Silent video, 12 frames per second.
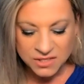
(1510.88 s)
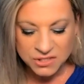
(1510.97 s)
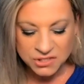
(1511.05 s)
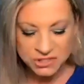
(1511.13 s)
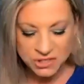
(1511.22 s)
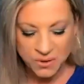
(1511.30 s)

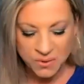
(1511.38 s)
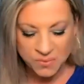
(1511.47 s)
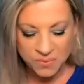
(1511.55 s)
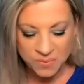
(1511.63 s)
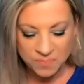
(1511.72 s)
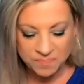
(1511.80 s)
So
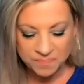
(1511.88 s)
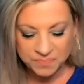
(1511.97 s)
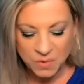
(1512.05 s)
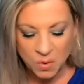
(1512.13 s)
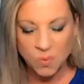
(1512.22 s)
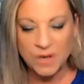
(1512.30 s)

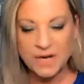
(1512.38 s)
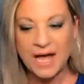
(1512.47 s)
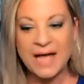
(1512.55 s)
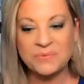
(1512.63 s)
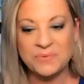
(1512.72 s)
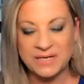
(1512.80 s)
what
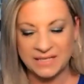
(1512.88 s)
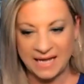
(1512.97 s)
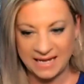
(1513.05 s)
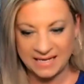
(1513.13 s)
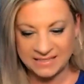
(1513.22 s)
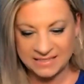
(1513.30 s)
I
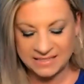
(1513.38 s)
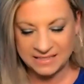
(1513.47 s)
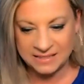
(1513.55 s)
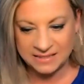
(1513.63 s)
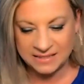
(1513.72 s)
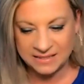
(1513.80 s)
realized
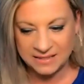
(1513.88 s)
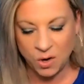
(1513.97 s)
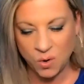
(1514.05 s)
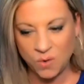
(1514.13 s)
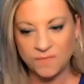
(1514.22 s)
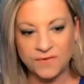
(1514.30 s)

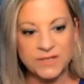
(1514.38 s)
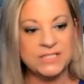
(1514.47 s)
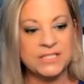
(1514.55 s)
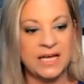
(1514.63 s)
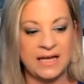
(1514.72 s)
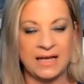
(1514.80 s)
over
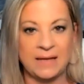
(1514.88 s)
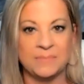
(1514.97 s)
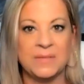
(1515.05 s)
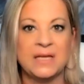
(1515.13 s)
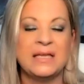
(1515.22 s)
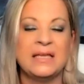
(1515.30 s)

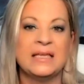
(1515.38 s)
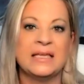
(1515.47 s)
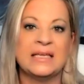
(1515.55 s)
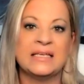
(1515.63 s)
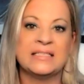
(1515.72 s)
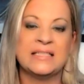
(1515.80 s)
time
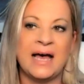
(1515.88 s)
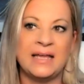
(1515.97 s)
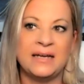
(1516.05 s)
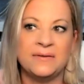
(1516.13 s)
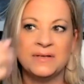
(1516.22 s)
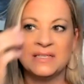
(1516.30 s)
is
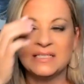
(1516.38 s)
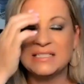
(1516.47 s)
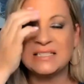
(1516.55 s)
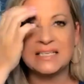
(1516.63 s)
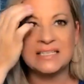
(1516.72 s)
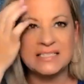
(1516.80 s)
that
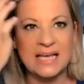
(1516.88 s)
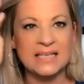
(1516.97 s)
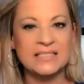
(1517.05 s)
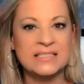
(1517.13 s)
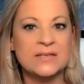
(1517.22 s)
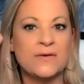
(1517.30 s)

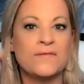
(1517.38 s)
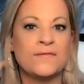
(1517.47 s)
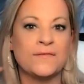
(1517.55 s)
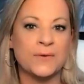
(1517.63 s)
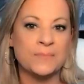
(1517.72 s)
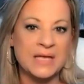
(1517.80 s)
success
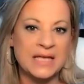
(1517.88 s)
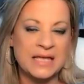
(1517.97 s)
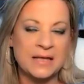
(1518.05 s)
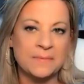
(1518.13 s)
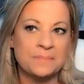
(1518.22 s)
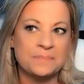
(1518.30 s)
for
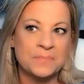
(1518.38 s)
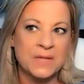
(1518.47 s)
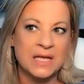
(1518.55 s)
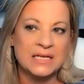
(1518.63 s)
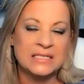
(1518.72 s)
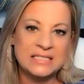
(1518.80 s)
me
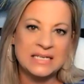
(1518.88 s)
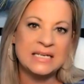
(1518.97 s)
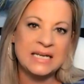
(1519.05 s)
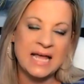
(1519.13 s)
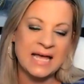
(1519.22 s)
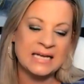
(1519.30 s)

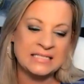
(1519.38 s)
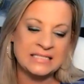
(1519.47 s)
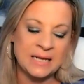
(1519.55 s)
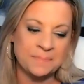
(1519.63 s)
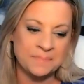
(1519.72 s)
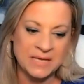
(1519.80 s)
didn't end
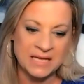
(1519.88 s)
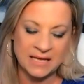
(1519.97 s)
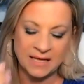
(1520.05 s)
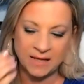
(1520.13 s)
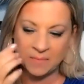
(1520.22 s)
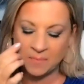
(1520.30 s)
up
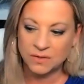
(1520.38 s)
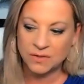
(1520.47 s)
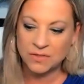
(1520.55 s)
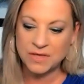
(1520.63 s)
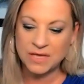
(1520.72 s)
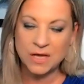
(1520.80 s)
being
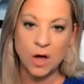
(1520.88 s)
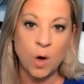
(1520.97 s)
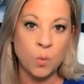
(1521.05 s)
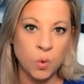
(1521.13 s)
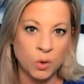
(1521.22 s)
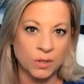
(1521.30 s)
the
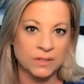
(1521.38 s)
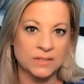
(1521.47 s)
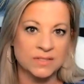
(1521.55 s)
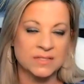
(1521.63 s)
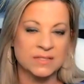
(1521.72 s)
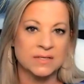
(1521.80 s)

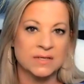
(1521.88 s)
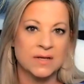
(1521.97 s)
awards,